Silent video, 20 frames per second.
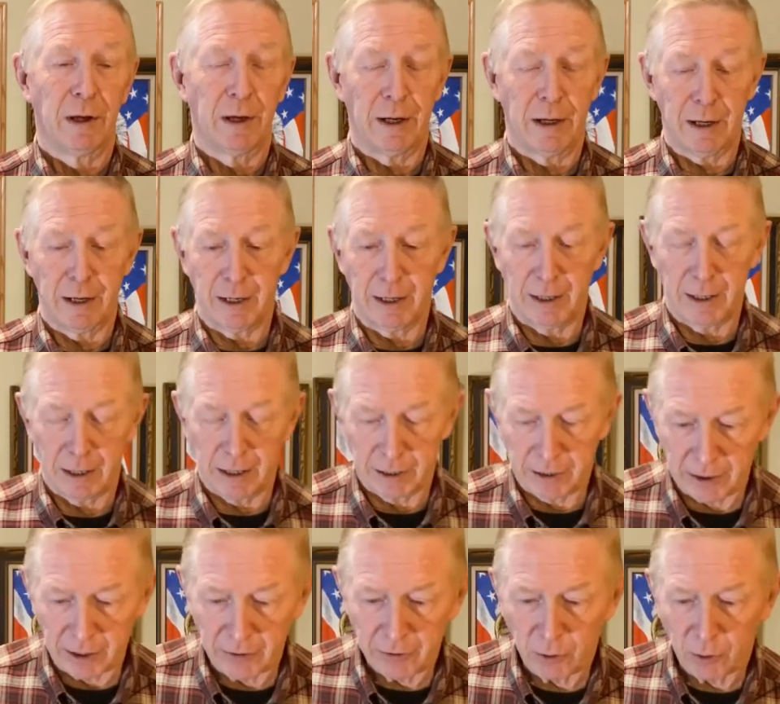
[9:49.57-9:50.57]
Uh,
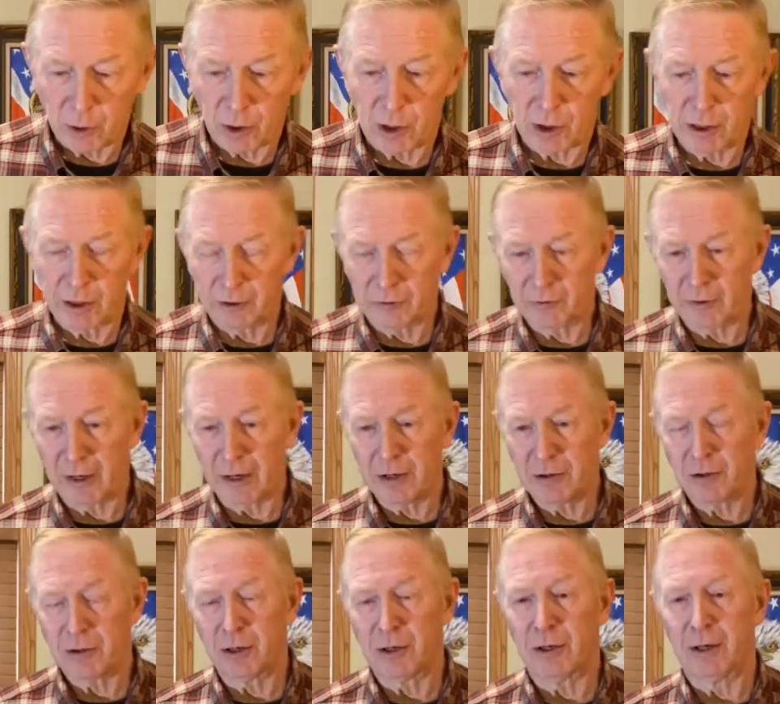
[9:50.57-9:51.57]
another
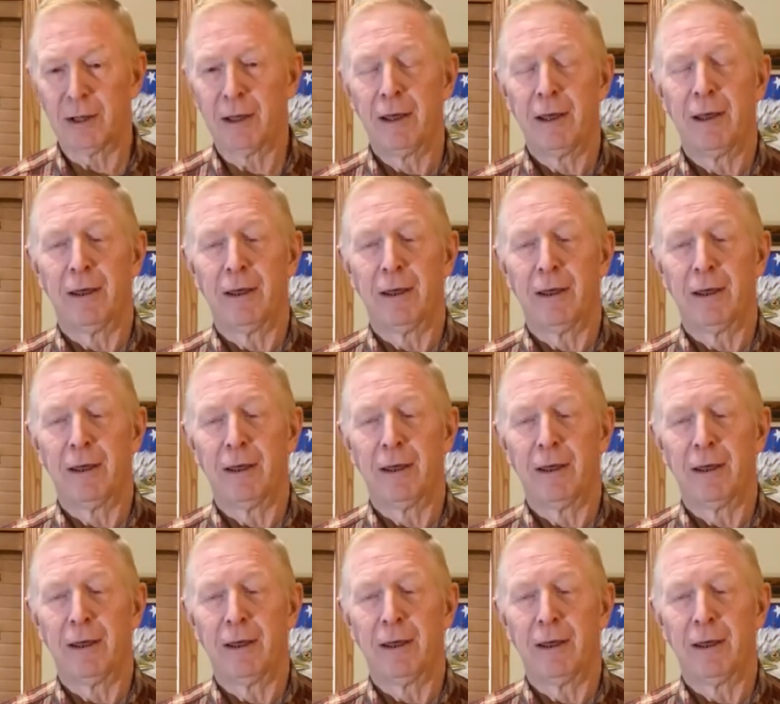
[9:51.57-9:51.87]
organization